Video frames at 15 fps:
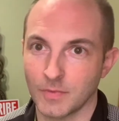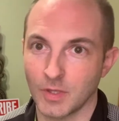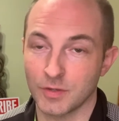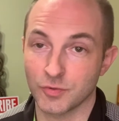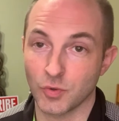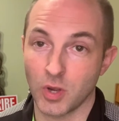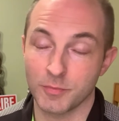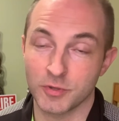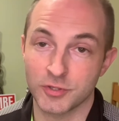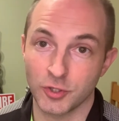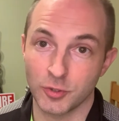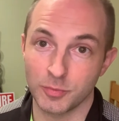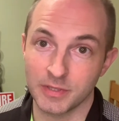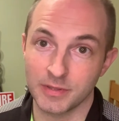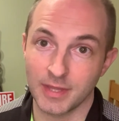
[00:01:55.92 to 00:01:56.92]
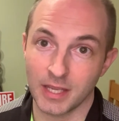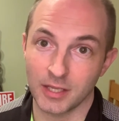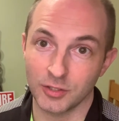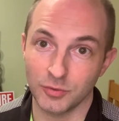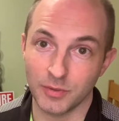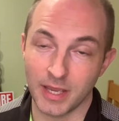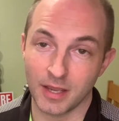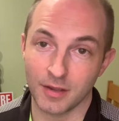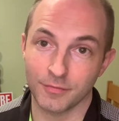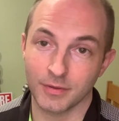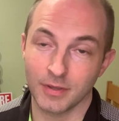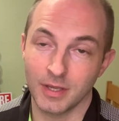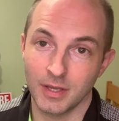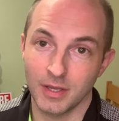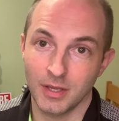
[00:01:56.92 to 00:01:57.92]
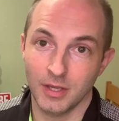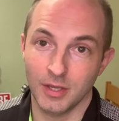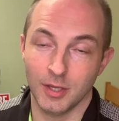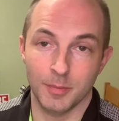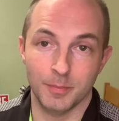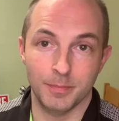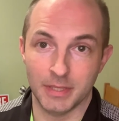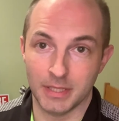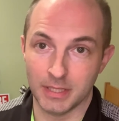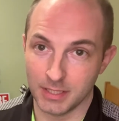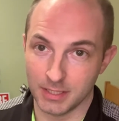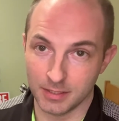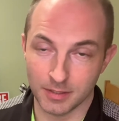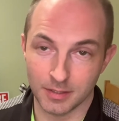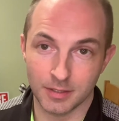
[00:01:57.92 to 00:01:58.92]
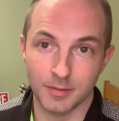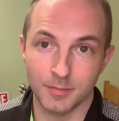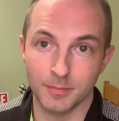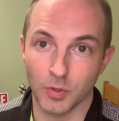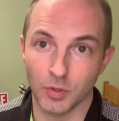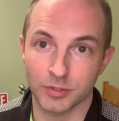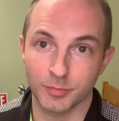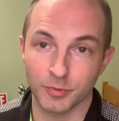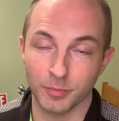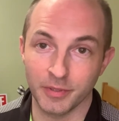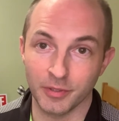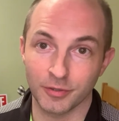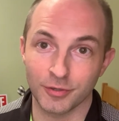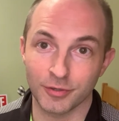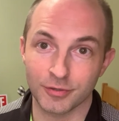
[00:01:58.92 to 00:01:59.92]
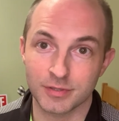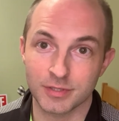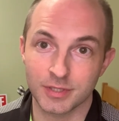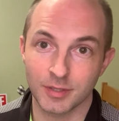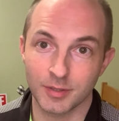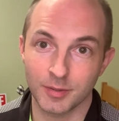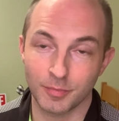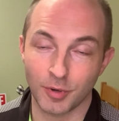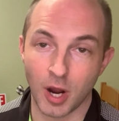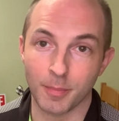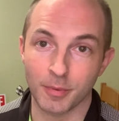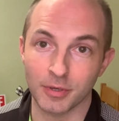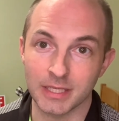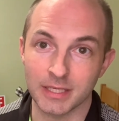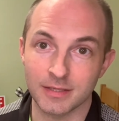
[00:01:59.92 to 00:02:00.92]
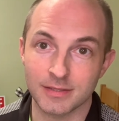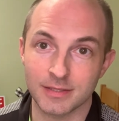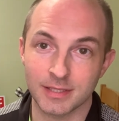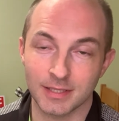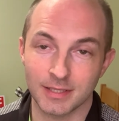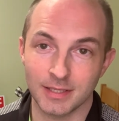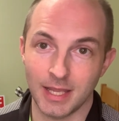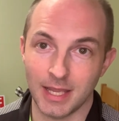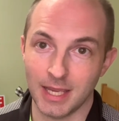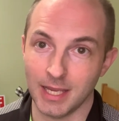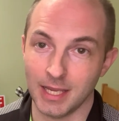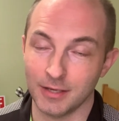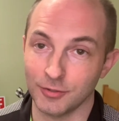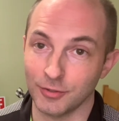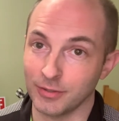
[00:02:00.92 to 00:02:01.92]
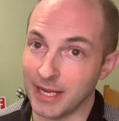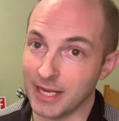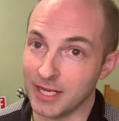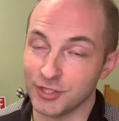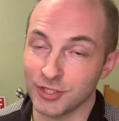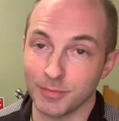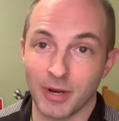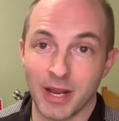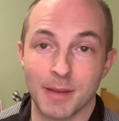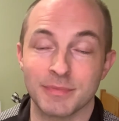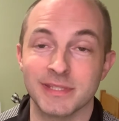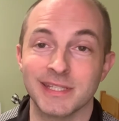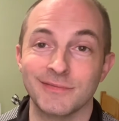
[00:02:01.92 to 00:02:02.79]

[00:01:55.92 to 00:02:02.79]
So I'm assuming that you have been in multiple builders' properties, and your agent perhaps has